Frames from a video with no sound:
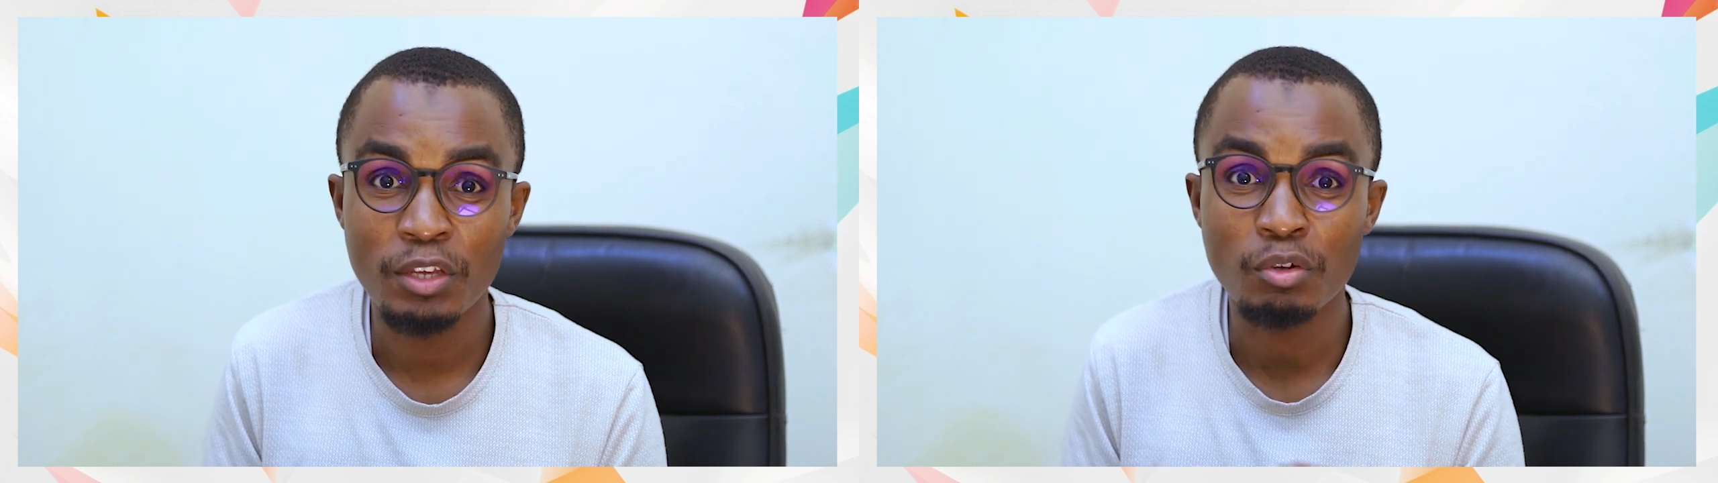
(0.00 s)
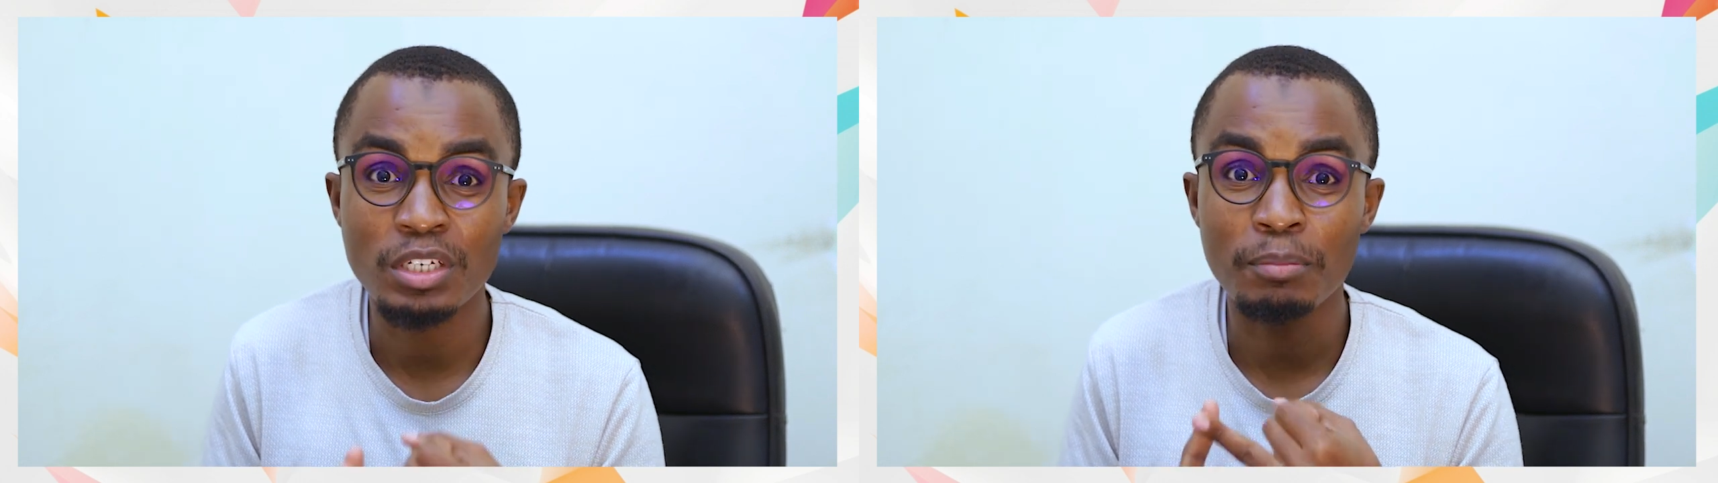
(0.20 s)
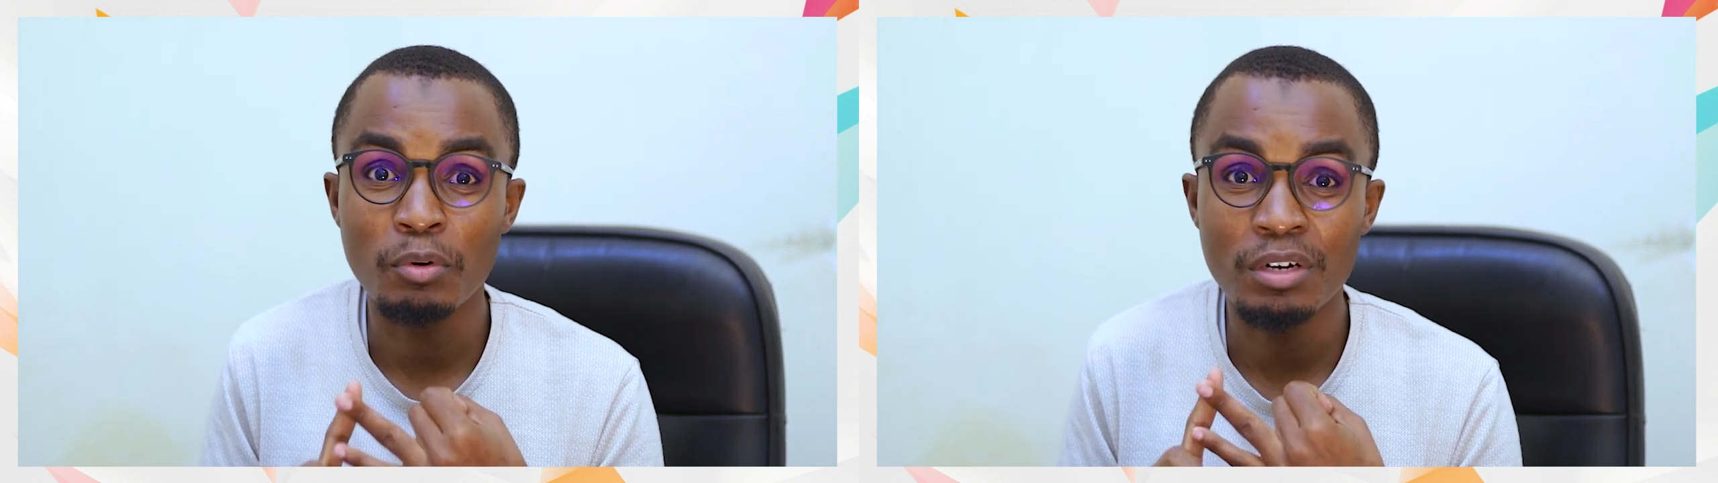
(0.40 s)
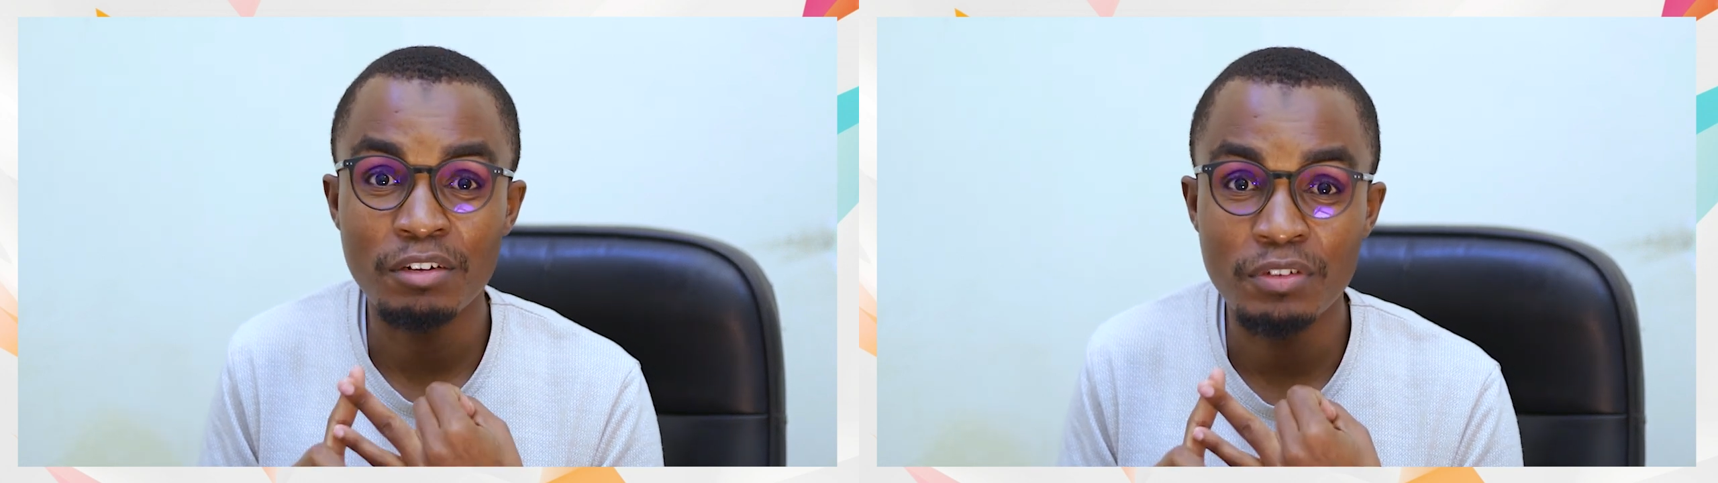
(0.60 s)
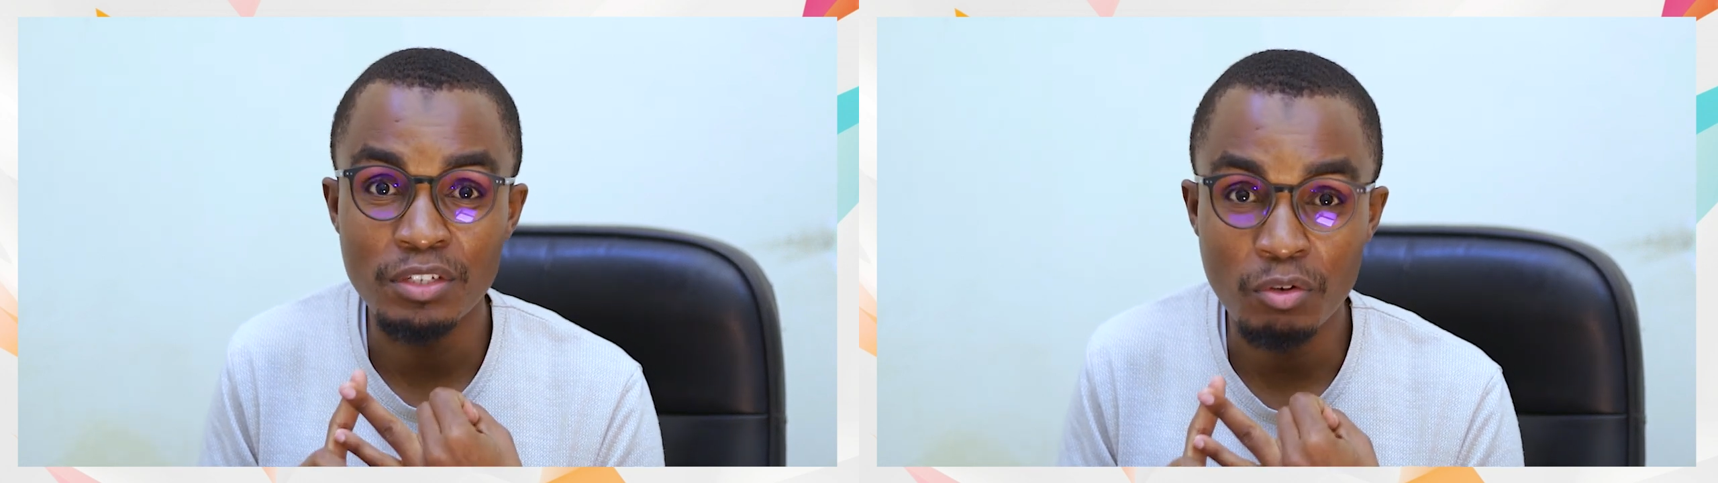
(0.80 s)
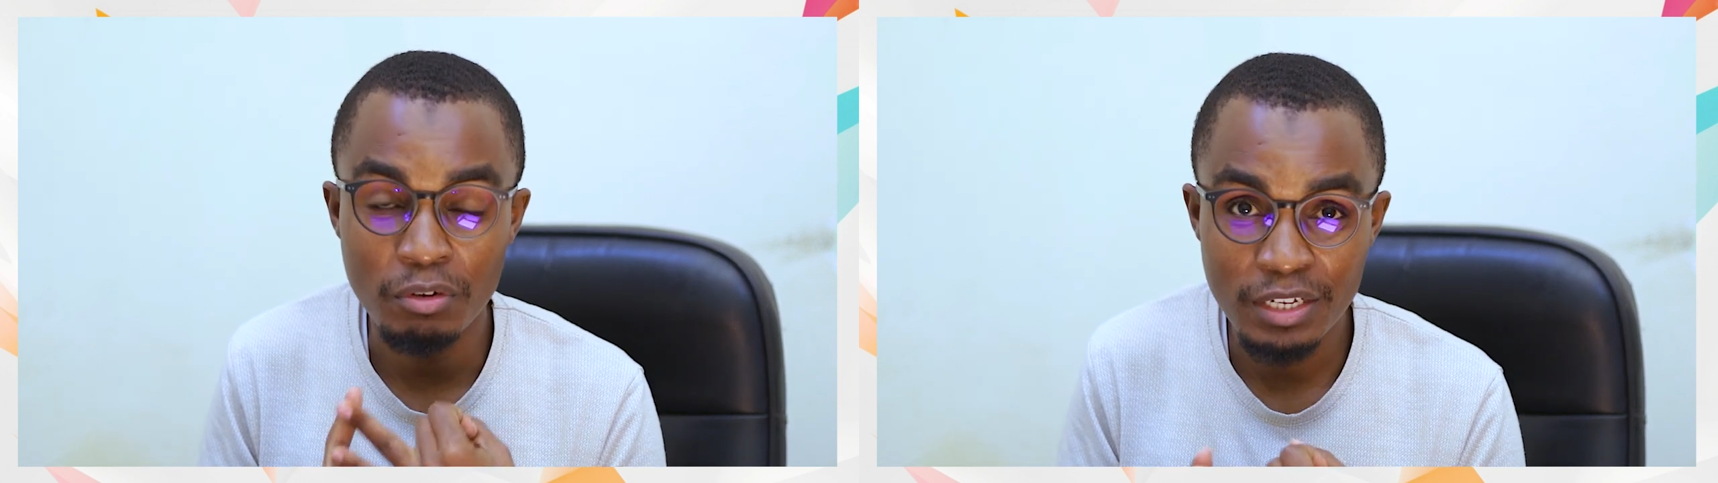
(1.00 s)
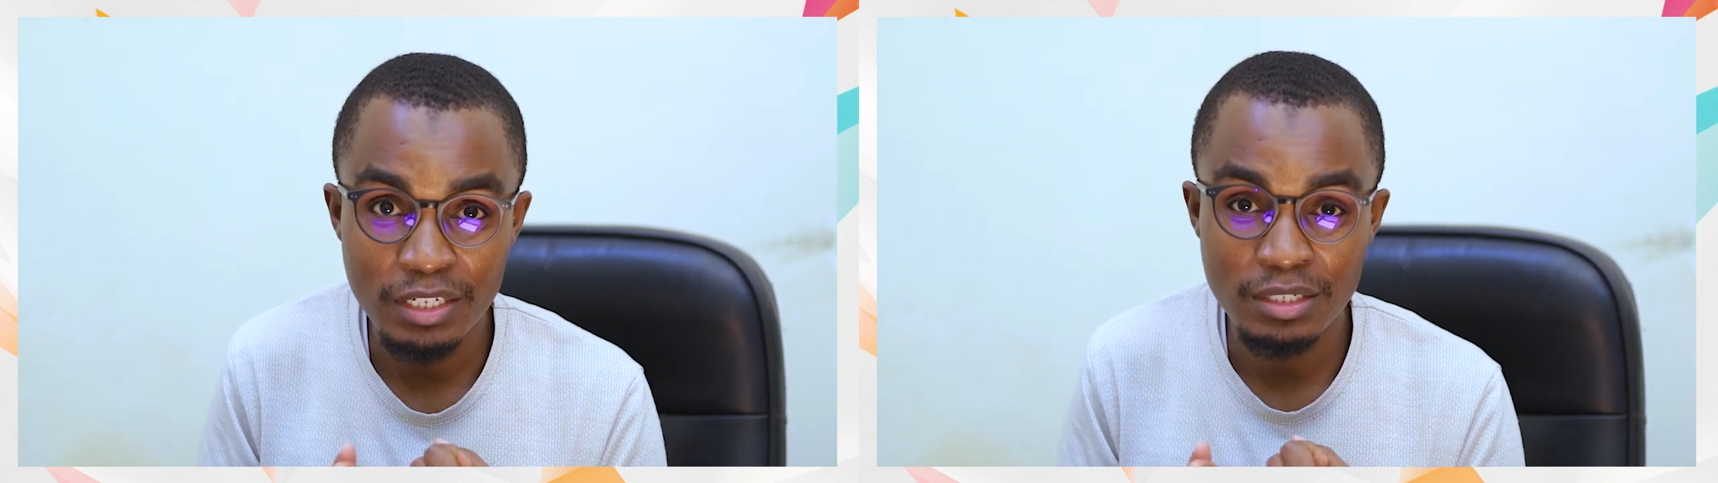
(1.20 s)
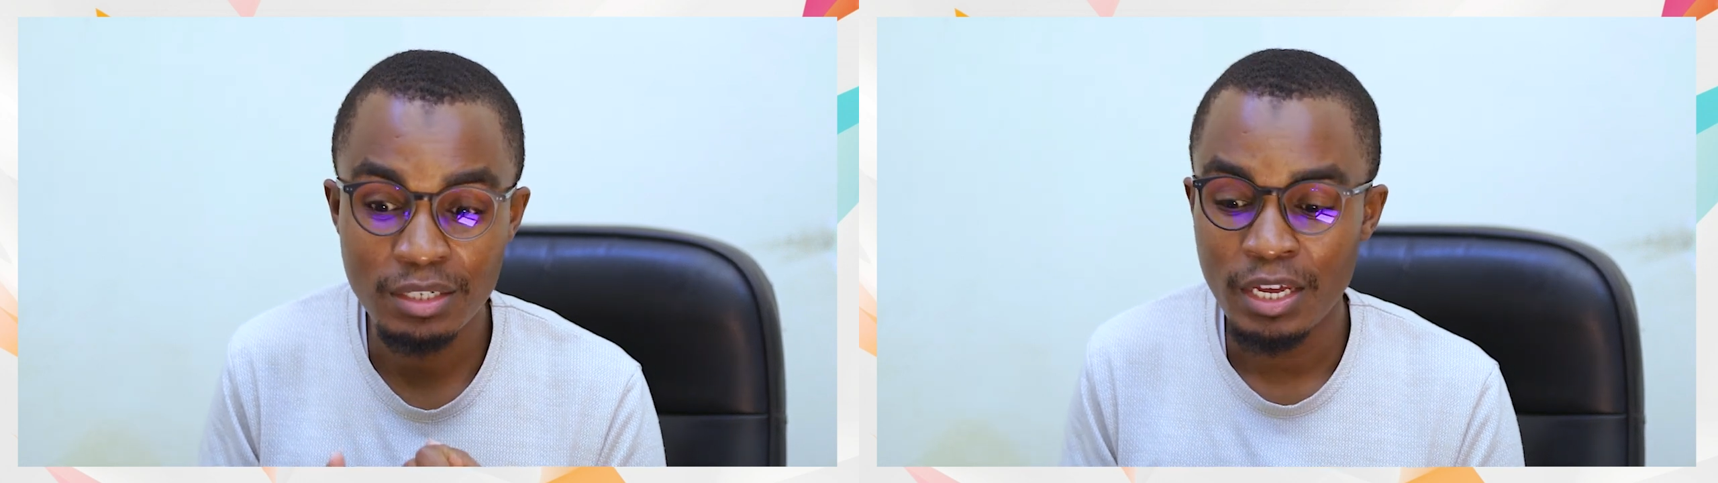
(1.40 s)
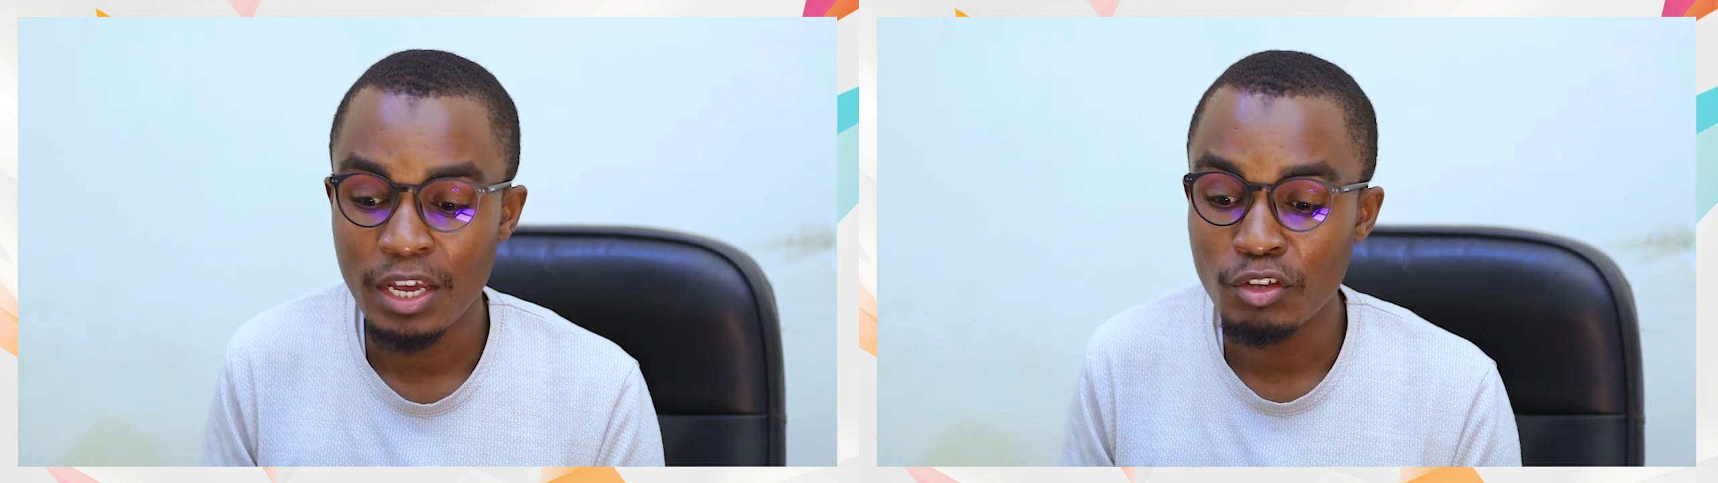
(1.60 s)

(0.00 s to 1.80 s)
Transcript: your typography is correct,